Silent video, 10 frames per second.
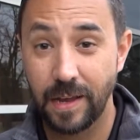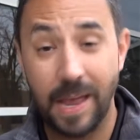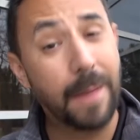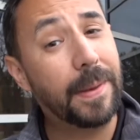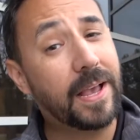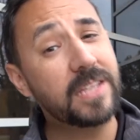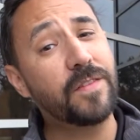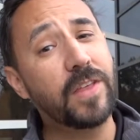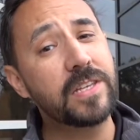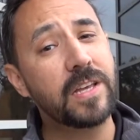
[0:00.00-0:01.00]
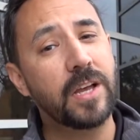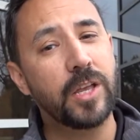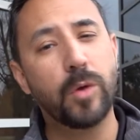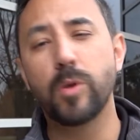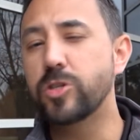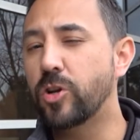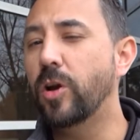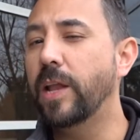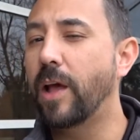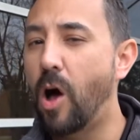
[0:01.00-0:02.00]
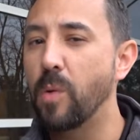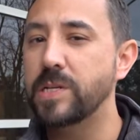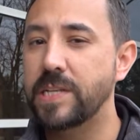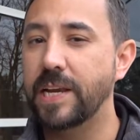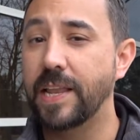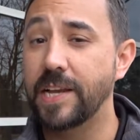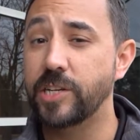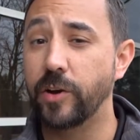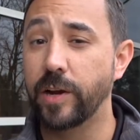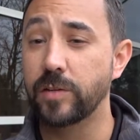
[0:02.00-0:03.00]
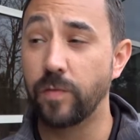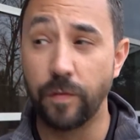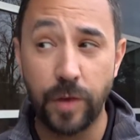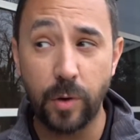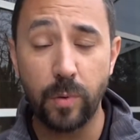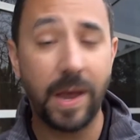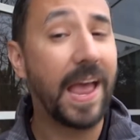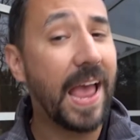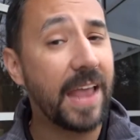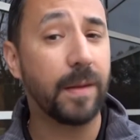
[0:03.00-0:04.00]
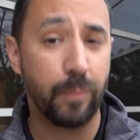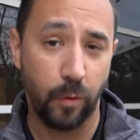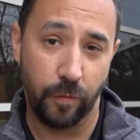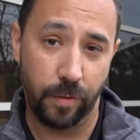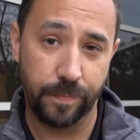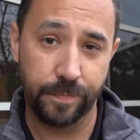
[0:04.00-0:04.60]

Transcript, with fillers: And because of this, you will certainly always need an engineering's review and approval.